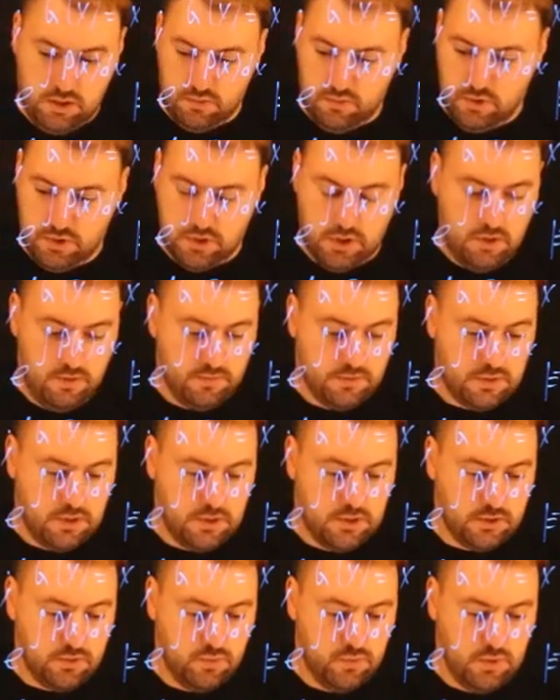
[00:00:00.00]
which gives
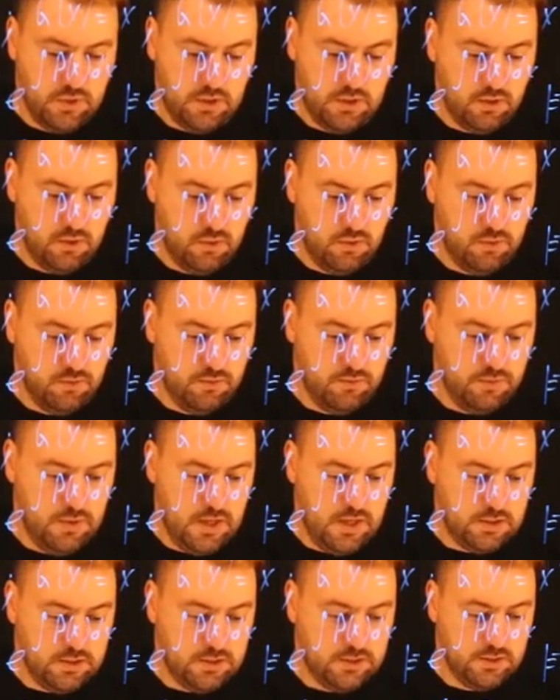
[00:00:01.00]
us y of
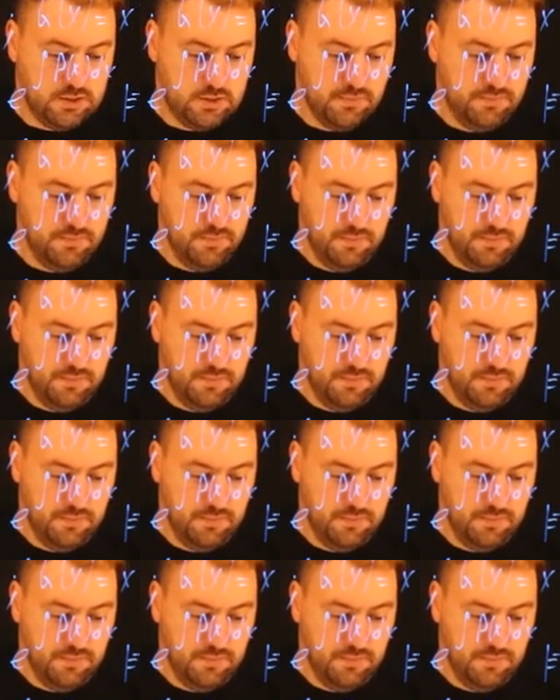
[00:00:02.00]
x